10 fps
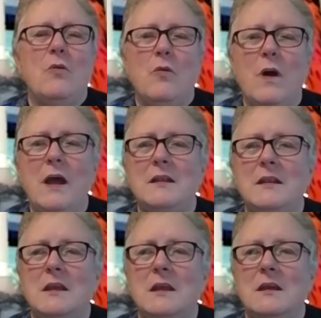What
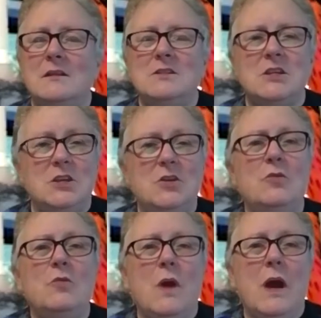do
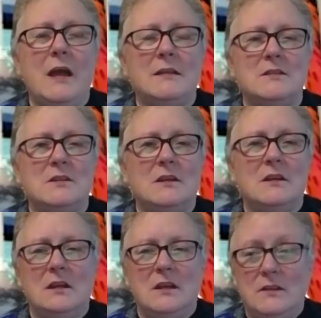you want
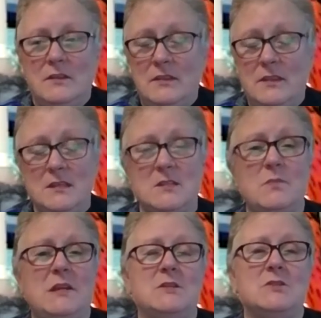this
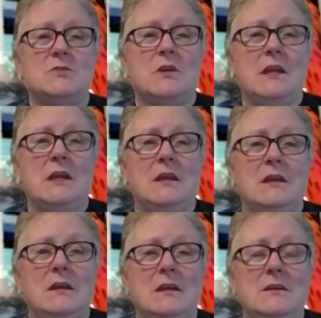ministry
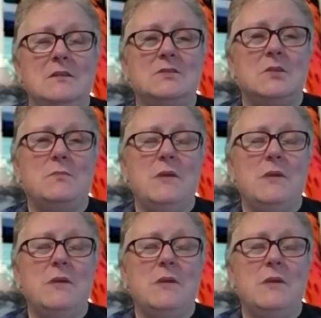to